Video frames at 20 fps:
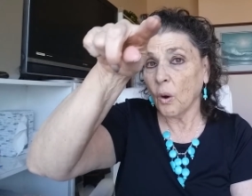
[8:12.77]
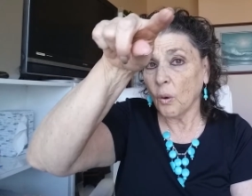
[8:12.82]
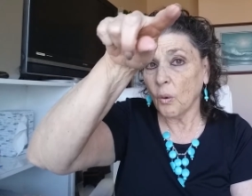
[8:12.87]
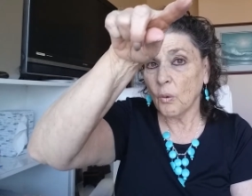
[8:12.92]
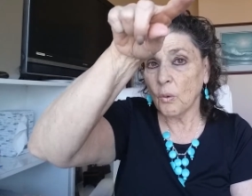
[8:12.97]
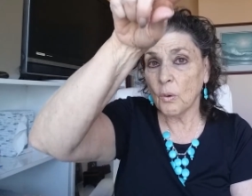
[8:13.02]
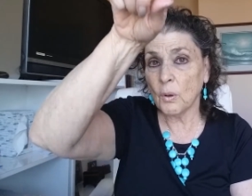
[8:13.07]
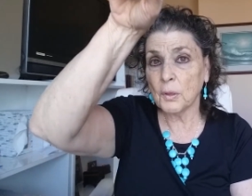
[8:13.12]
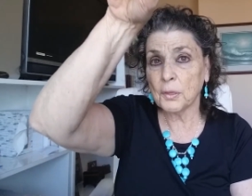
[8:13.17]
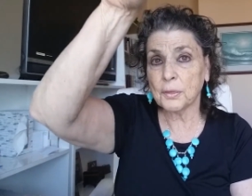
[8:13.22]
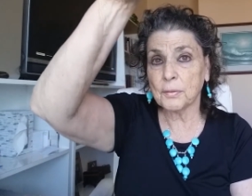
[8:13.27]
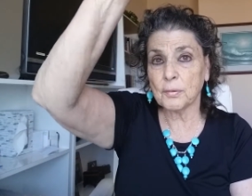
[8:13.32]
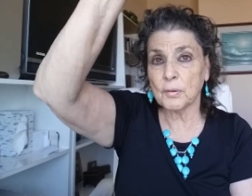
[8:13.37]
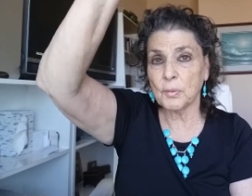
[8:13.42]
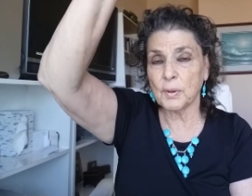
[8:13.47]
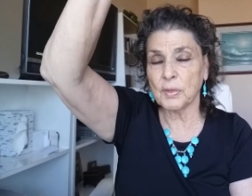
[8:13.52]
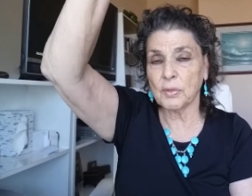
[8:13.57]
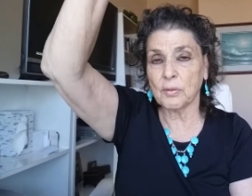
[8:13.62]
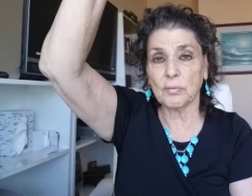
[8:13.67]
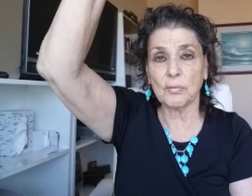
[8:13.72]
all
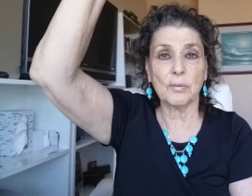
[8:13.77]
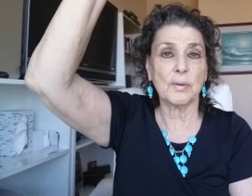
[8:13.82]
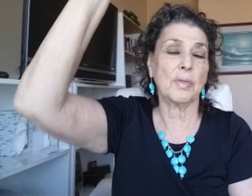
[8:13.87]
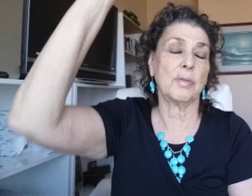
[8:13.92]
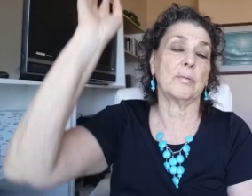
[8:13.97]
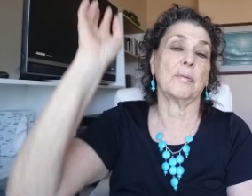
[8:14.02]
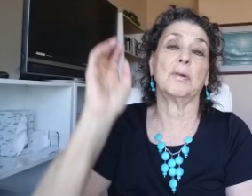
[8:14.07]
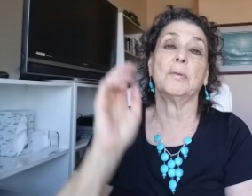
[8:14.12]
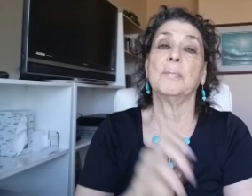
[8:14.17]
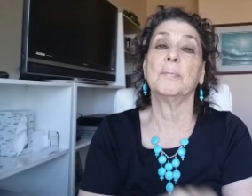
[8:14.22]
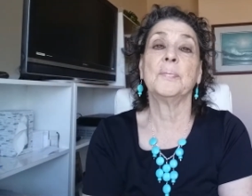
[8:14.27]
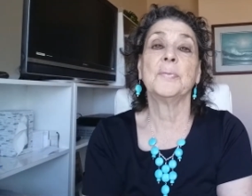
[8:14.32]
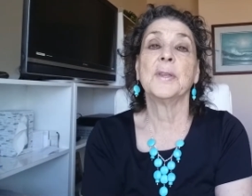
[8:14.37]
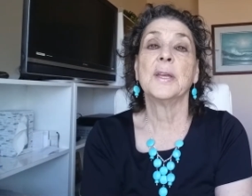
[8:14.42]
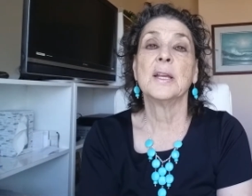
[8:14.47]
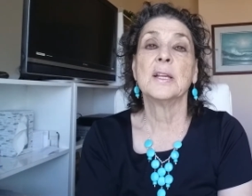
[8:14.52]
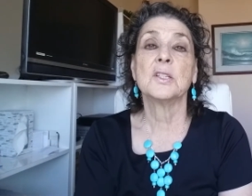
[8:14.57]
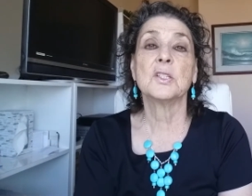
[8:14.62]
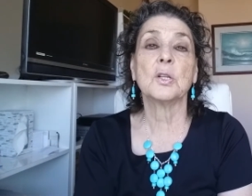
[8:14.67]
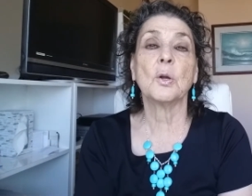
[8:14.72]
through and through and through.
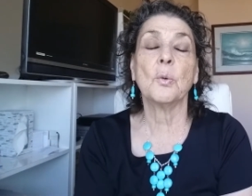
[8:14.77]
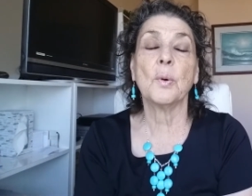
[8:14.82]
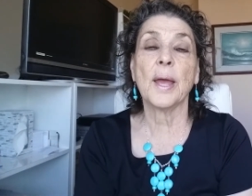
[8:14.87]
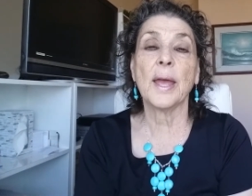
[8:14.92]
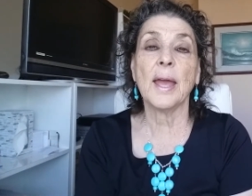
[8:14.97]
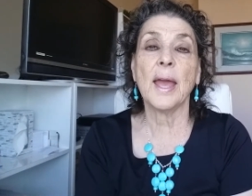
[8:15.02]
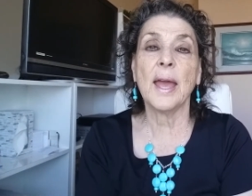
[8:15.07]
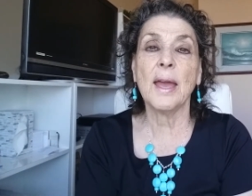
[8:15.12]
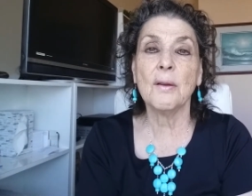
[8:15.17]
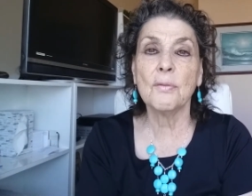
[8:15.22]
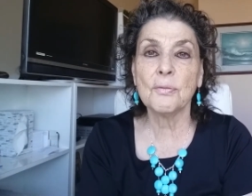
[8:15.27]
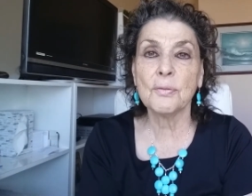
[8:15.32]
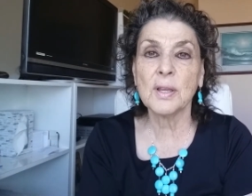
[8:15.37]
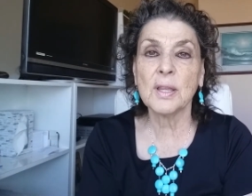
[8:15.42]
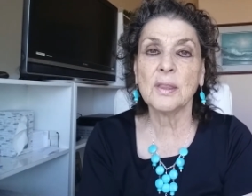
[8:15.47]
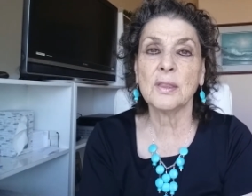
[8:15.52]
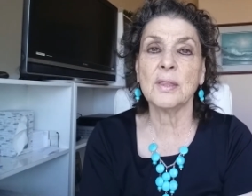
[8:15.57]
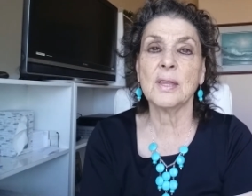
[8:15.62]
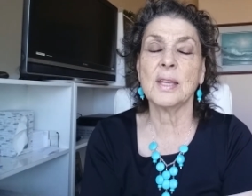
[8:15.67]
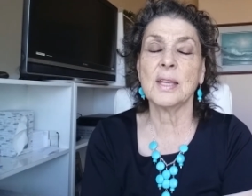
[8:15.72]
So
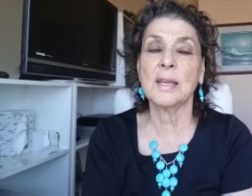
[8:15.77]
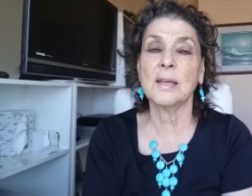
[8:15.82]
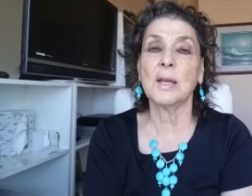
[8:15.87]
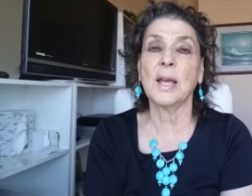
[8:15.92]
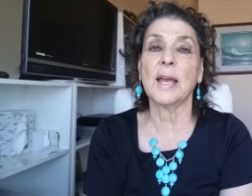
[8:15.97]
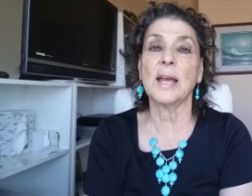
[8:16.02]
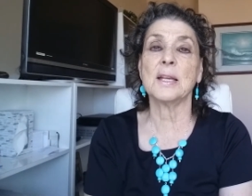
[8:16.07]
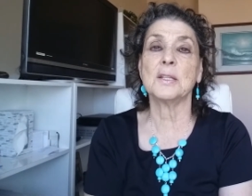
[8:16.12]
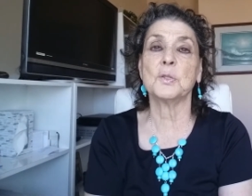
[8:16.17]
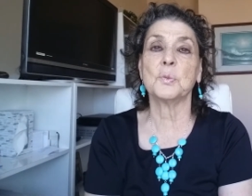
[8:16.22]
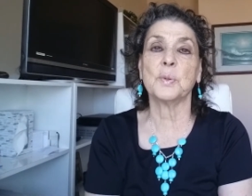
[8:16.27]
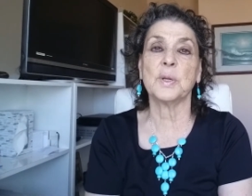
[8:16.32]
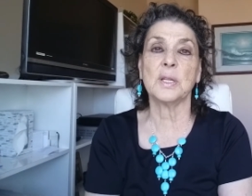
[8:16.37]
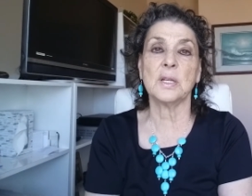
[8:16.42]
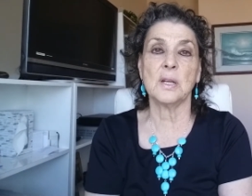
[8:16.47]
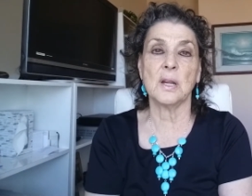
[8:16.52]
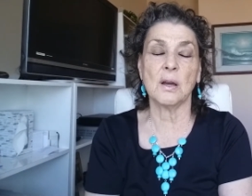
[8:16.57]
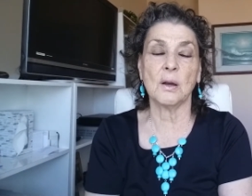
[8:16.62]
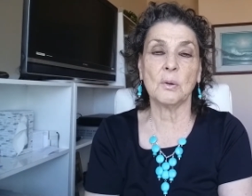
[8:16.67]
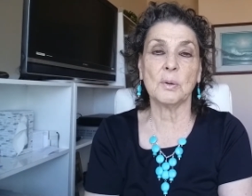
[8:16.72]
everything, as we
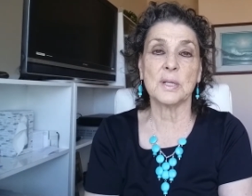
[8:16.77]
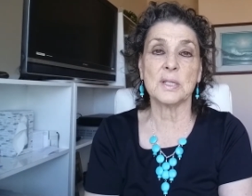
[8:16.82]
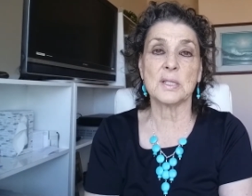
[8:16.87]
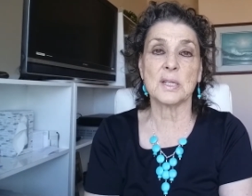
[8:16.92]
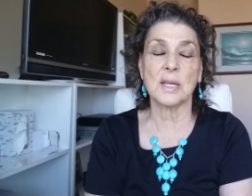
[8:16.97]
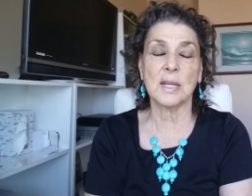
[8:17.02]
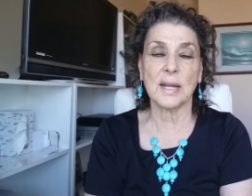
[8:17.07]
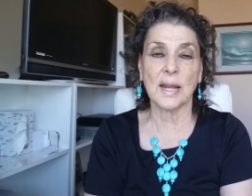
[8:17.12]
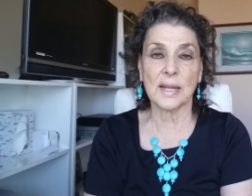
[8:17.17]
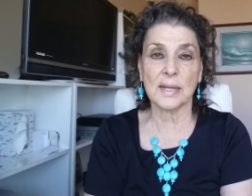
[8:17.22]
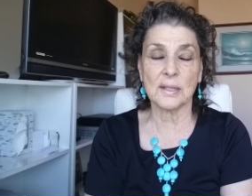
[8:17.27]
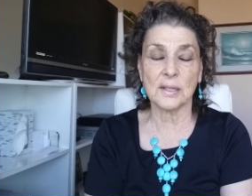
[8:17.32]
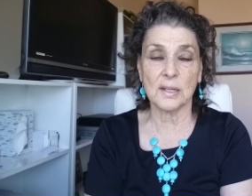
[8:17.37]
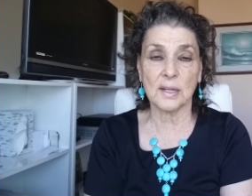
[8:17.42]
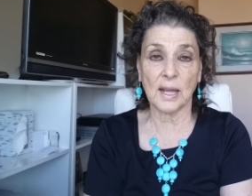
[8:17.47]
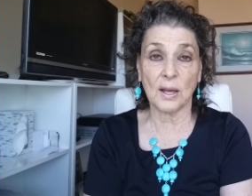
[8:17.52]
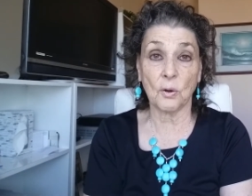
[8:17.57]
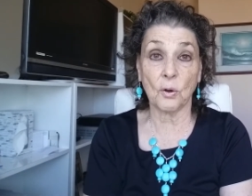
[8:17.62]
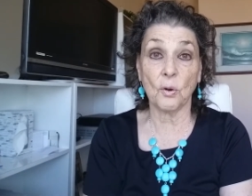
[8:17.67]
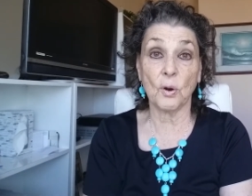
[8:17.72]
know, is
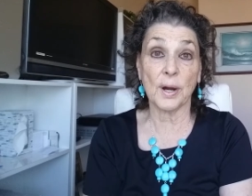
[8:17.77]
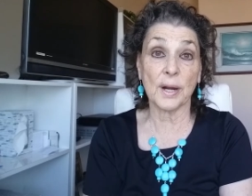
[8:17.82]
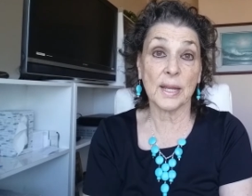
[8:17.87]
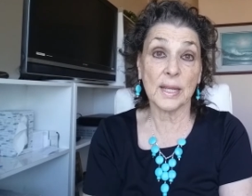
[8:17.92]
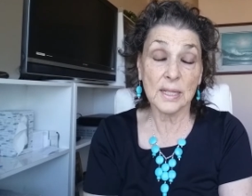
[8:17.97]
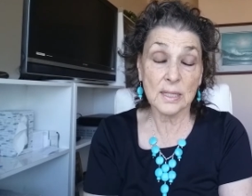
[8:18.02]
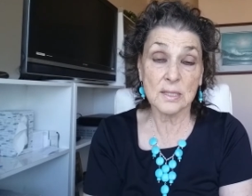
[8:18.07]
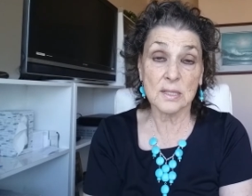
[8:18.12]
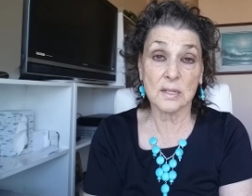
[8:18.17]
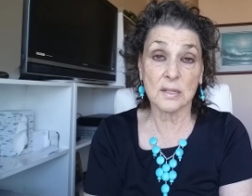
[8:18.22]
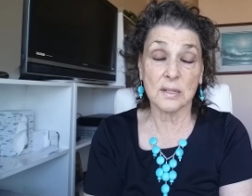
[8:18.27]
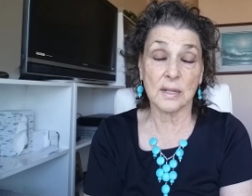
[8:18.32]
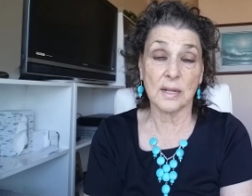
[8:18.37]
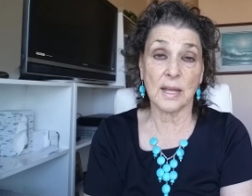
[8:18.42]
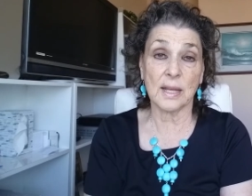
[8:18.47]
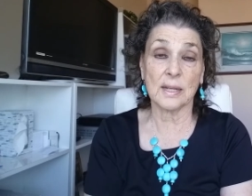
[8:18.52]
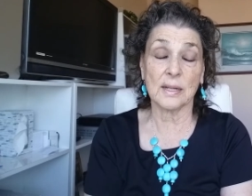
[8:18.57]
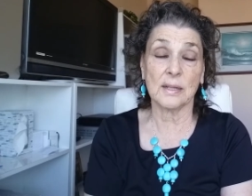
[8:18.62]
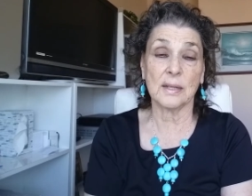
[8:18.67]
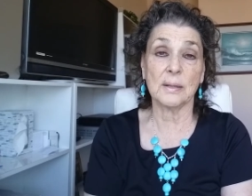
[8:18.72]
connected or
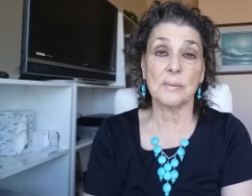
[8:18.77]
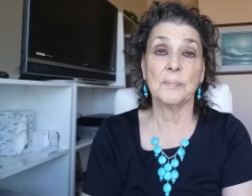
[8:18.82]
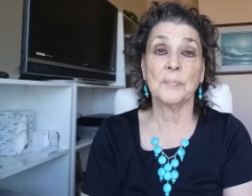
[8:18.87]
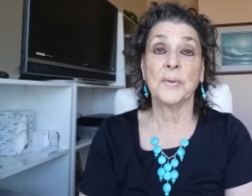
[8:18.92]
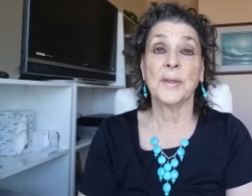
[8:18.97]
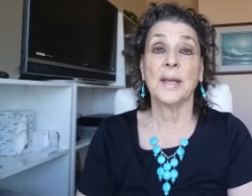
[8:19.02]
interconnected.